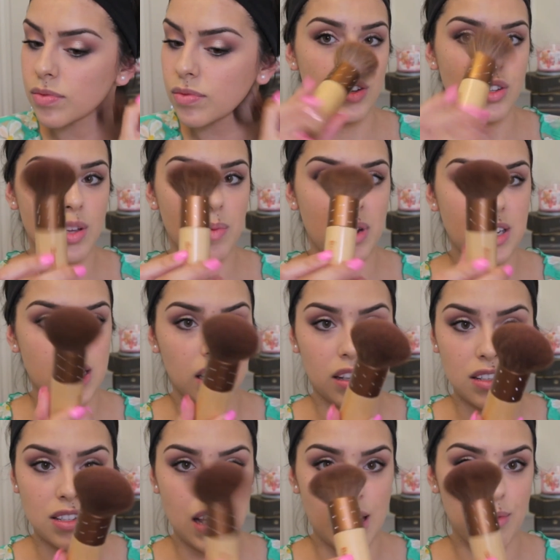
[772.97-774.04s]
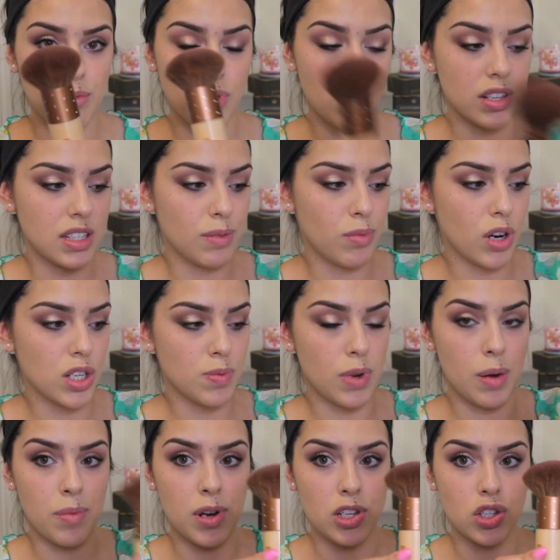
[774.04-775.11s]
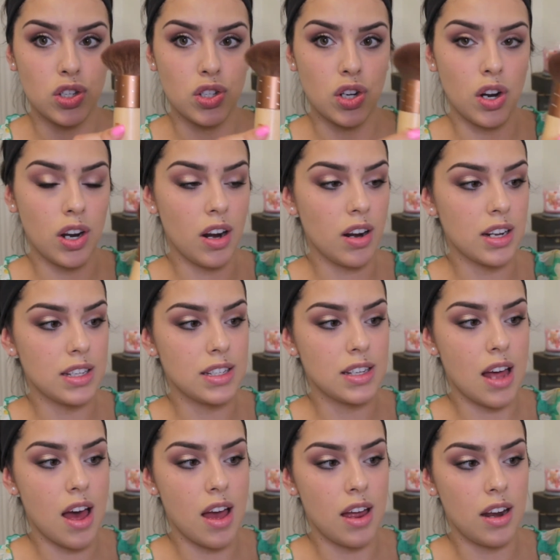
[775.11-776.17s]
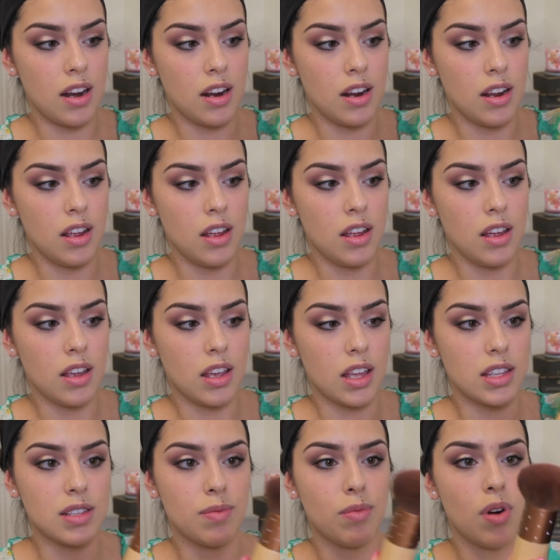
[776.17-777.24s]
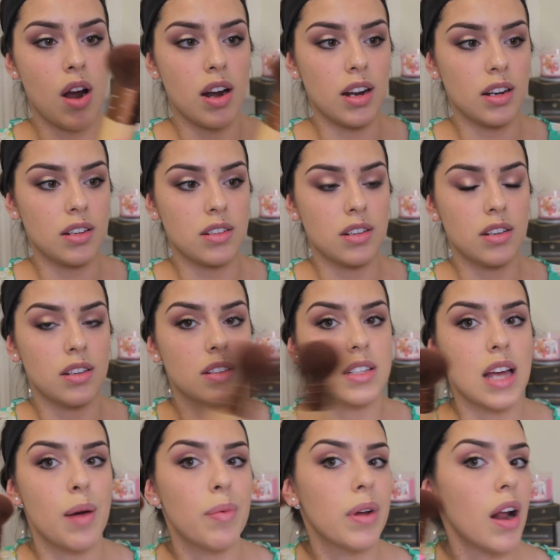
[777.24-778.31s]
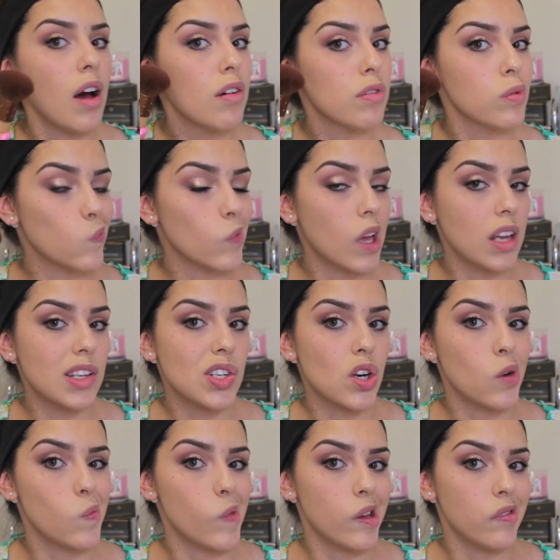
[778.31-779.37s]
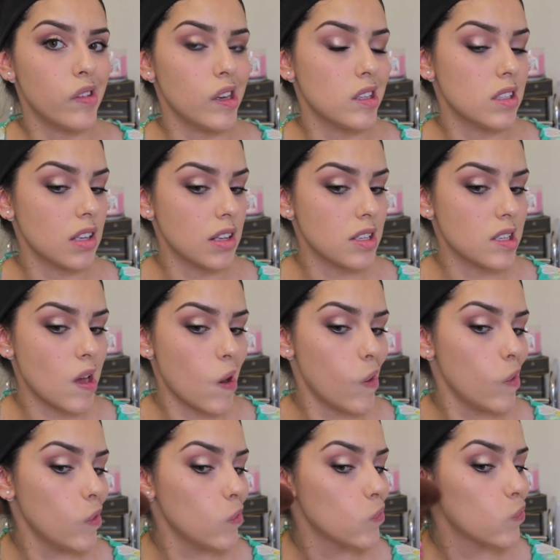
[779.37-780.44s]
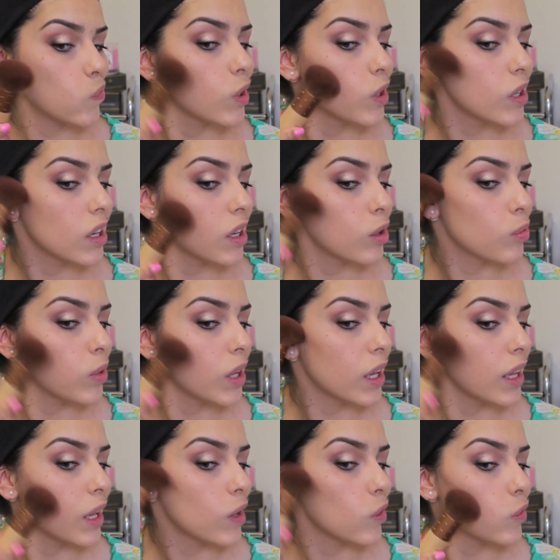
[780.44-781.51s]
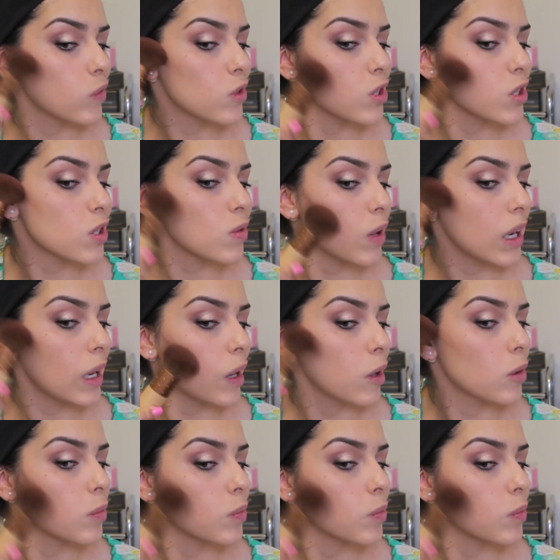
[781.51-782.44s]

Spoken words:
So I'm going to take the same bronzing brush, but I'm going to just turn it on its side. Get some product, tap it off, and turn my face to the side. And apply that just right here.